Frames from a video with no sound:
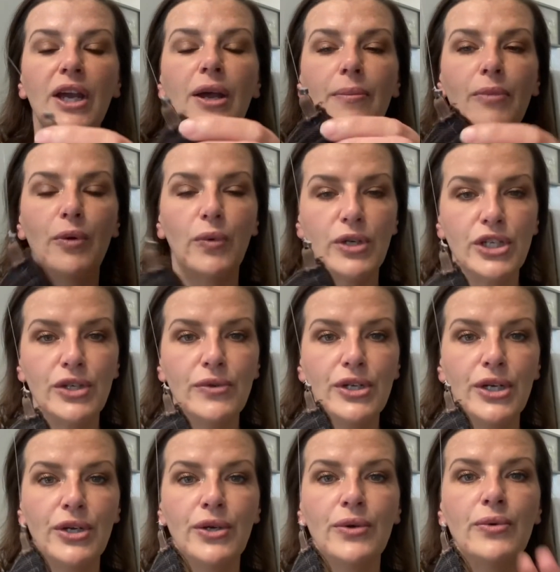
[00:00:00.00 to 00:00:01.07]
But what you
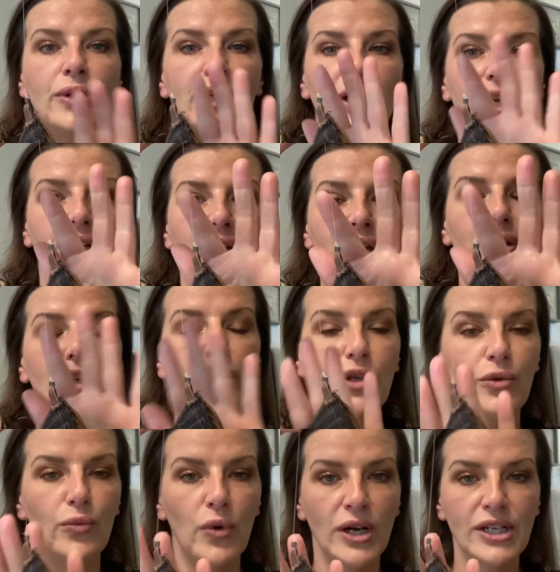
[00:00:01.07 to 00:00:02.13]
do, you
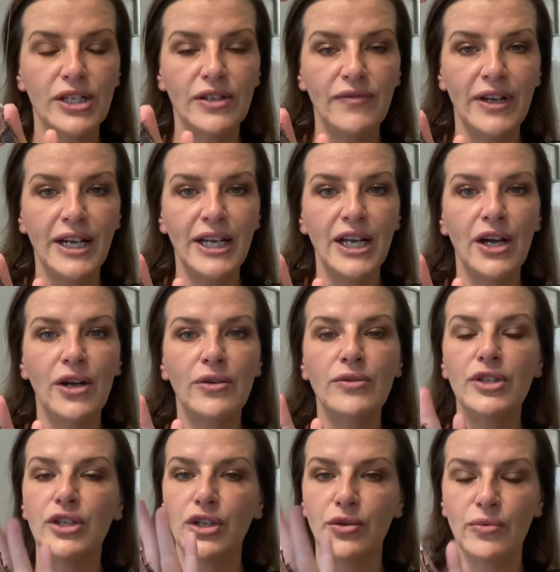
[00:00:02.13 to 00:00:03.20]
watch the
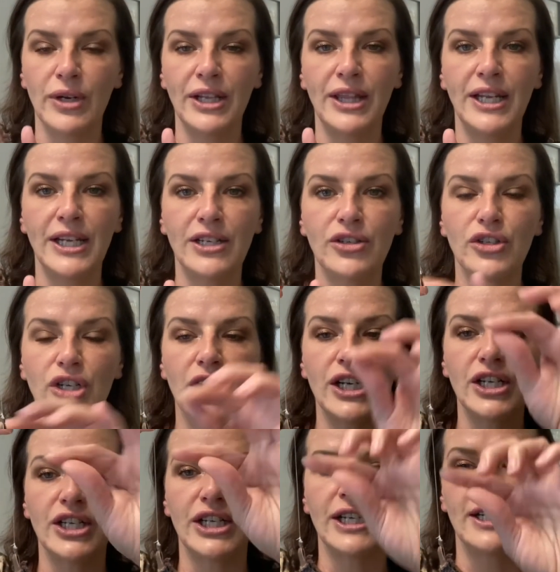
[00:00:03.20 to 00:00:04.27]
videos, you read the
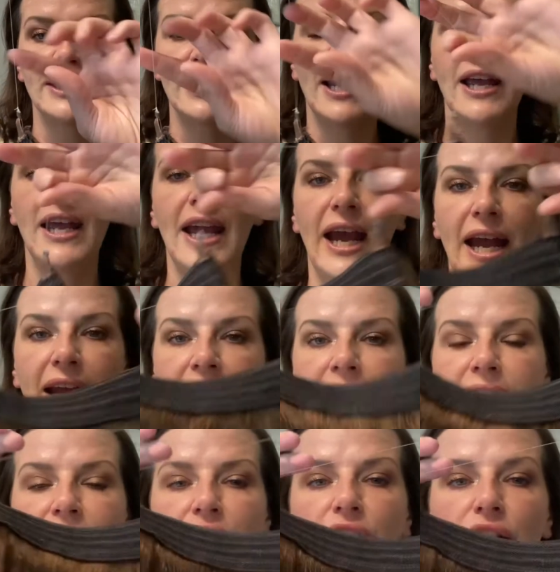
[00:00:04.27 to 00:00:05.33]
instructions,
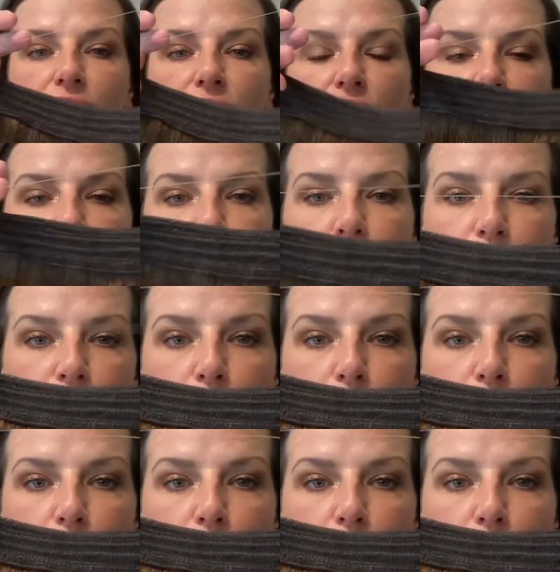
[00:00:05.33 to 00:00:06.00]
and you put the